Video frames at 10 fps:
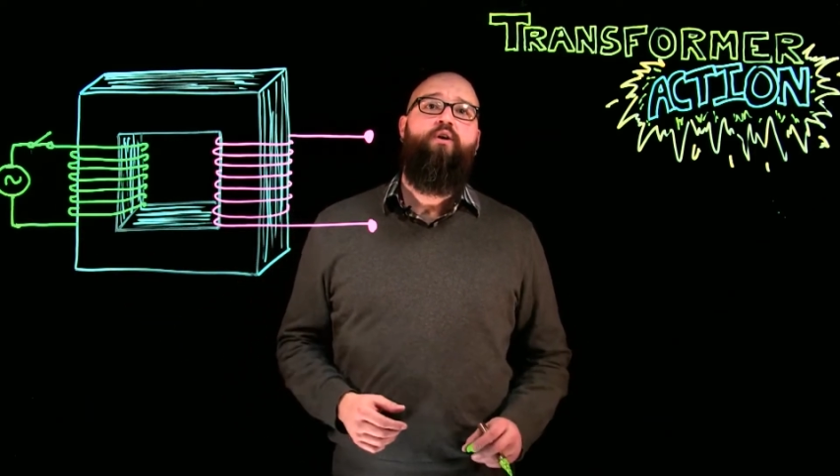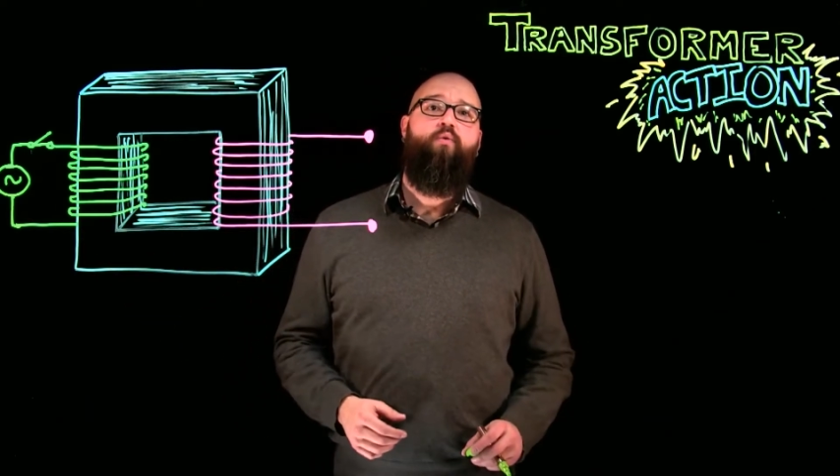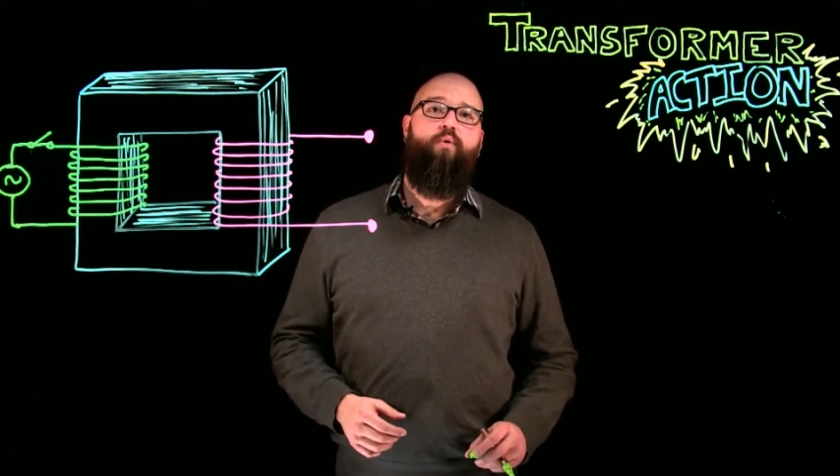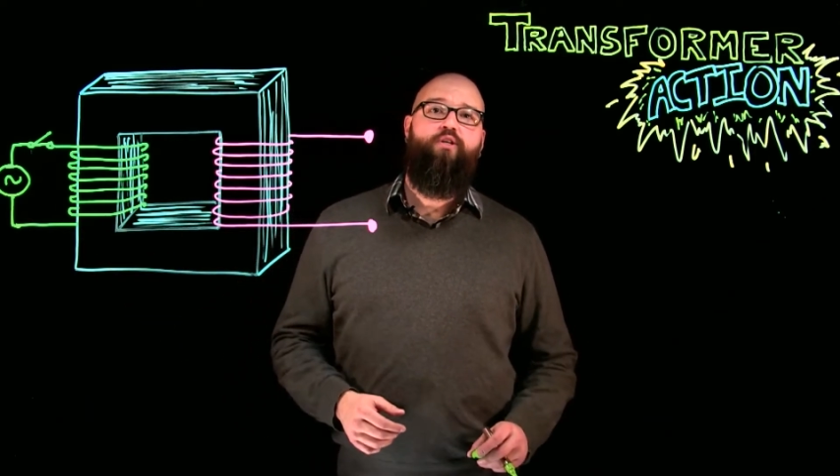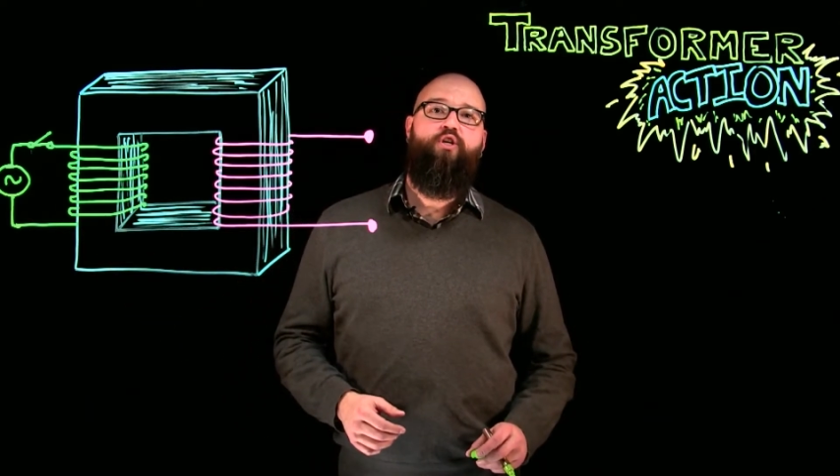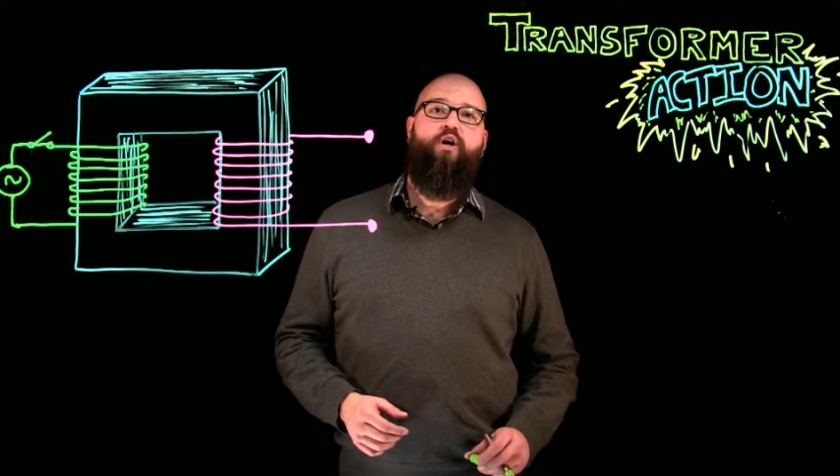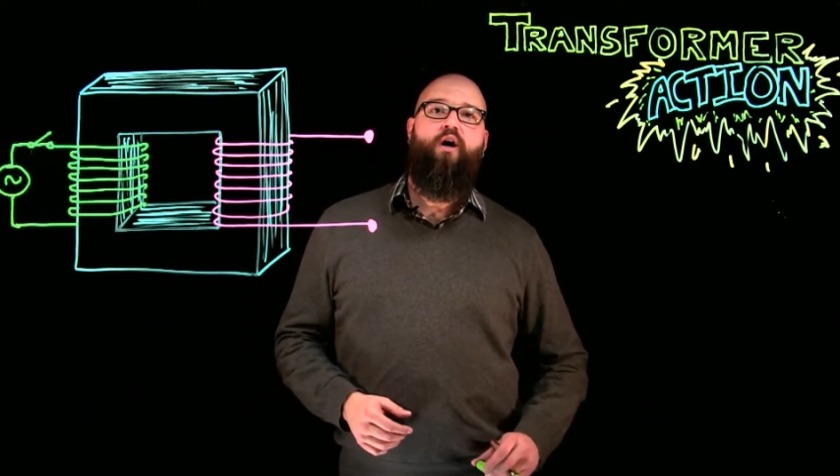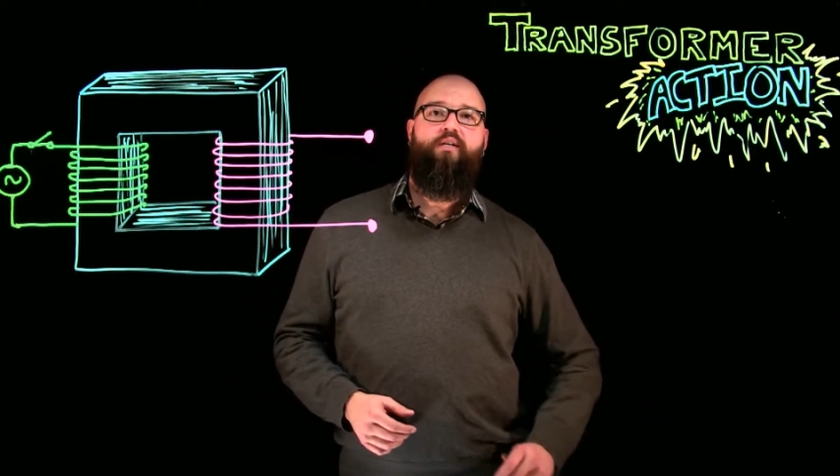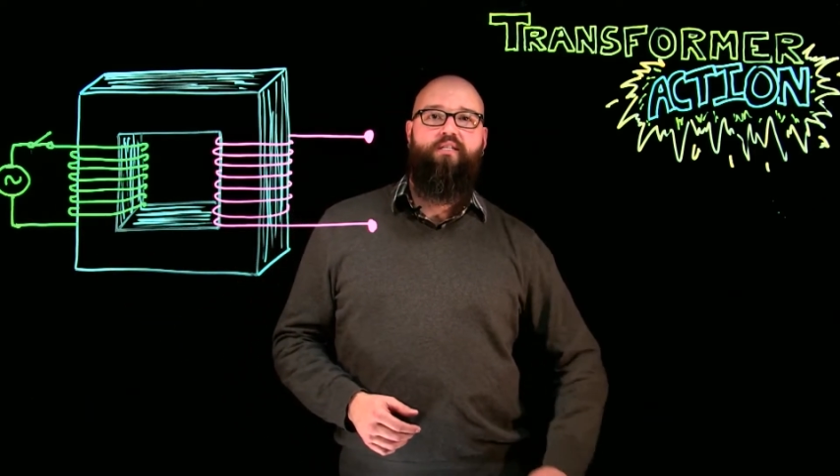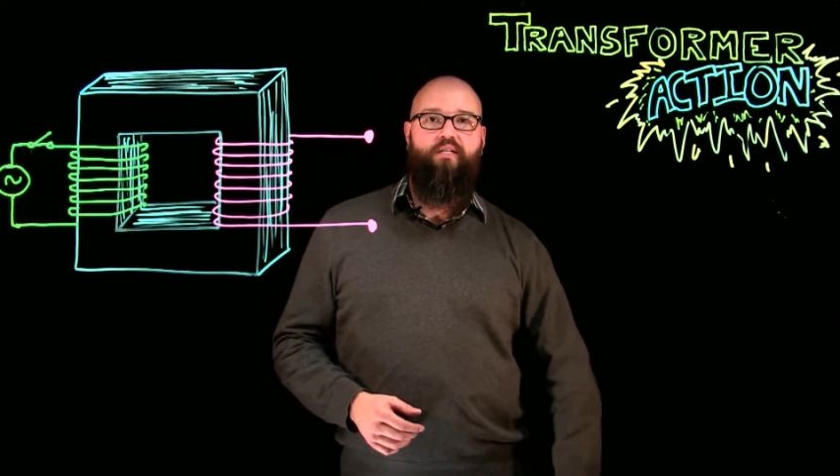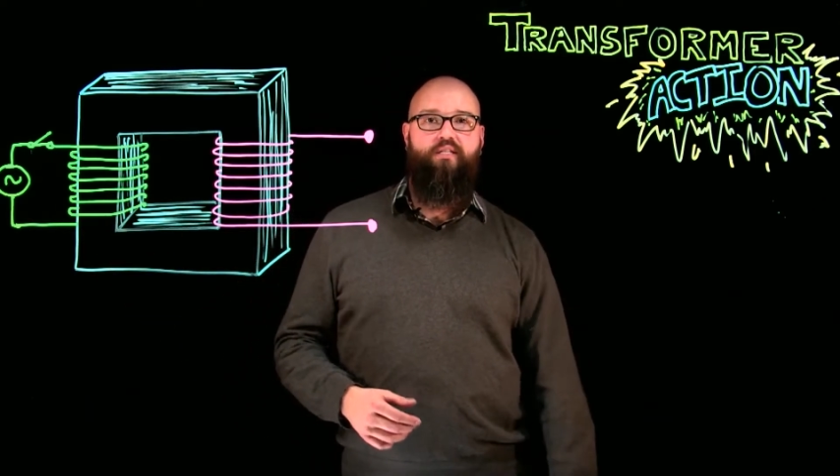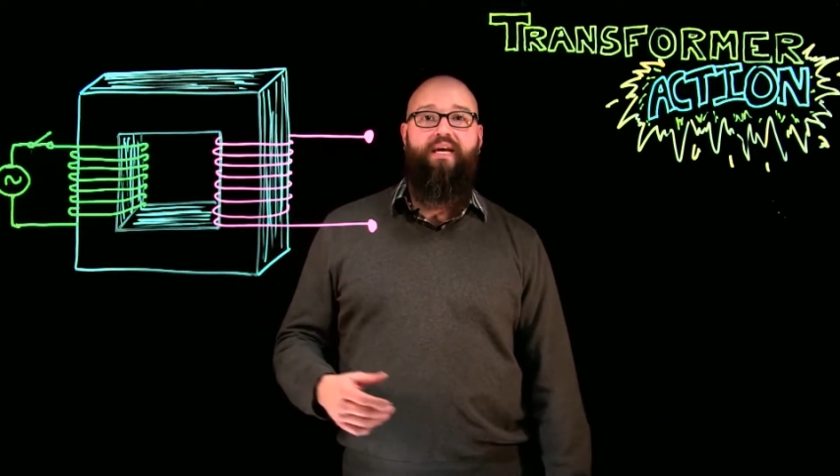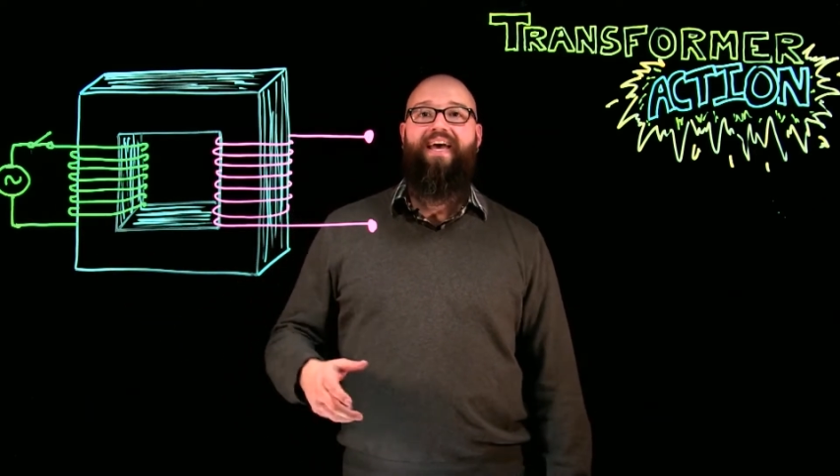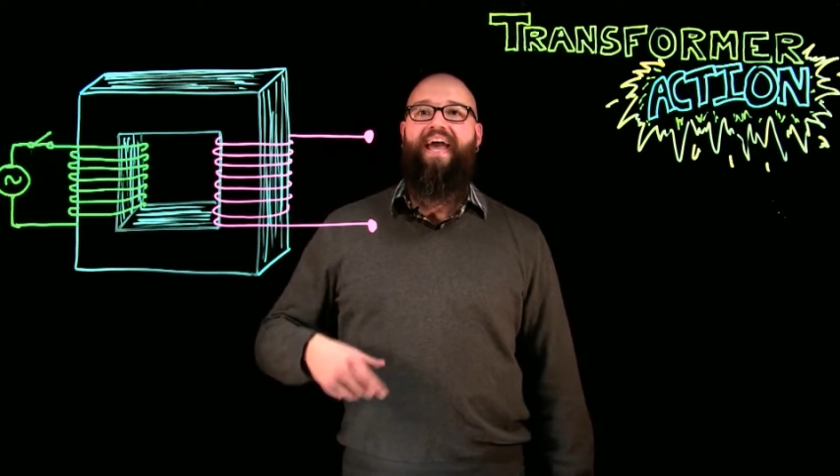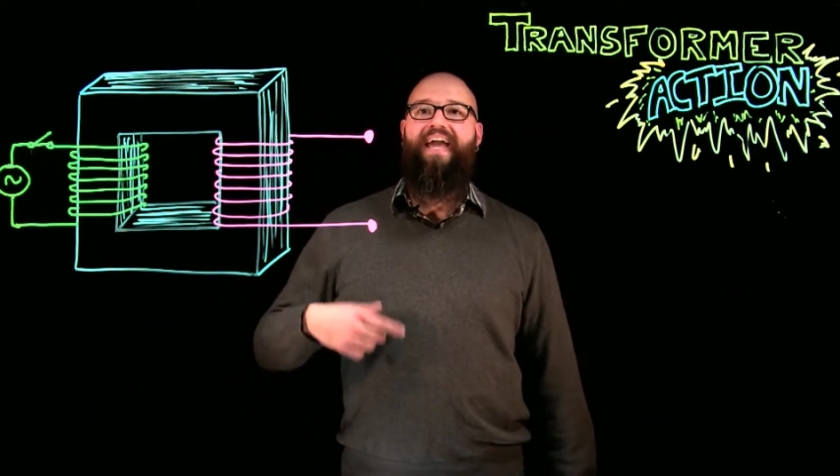which causes
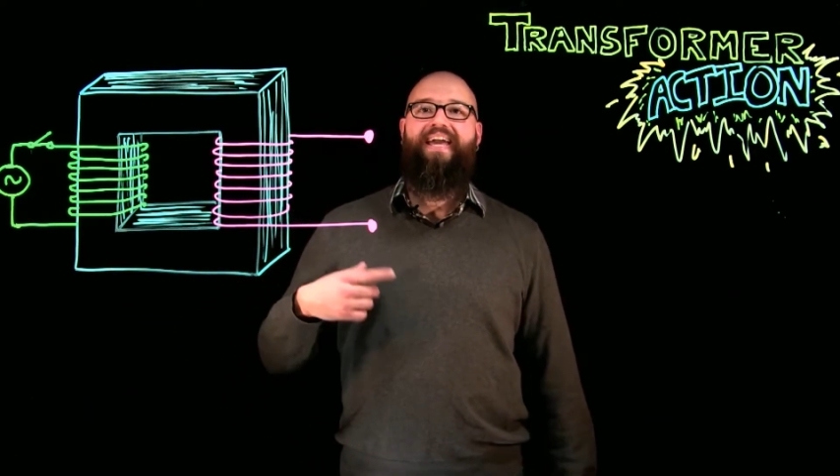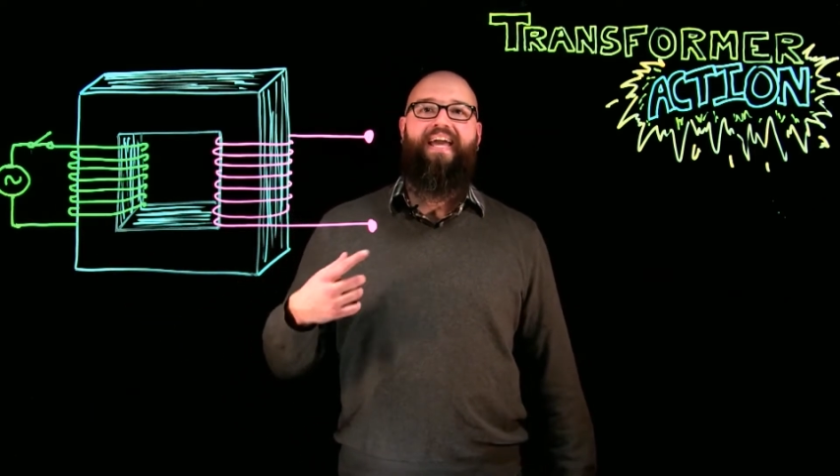a